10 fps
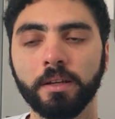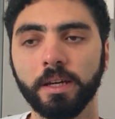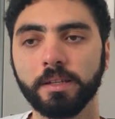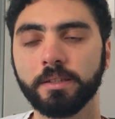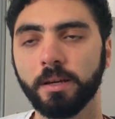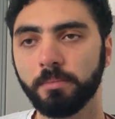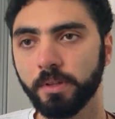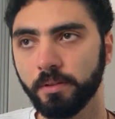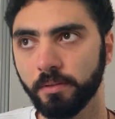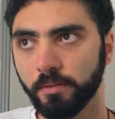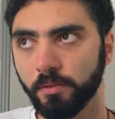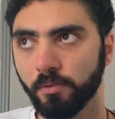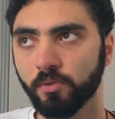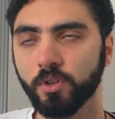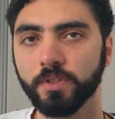except
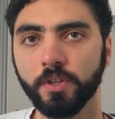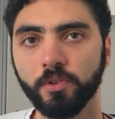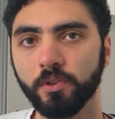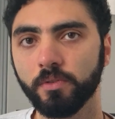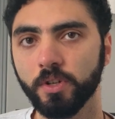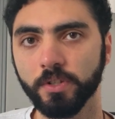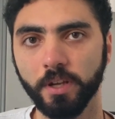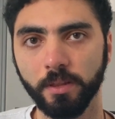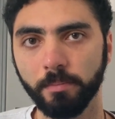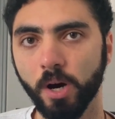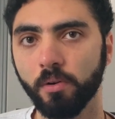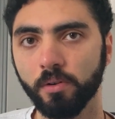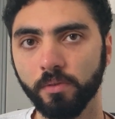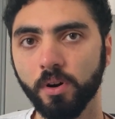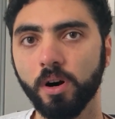of course the universe and the power
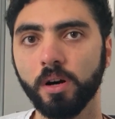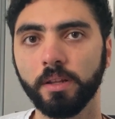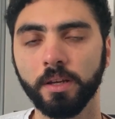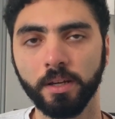of God,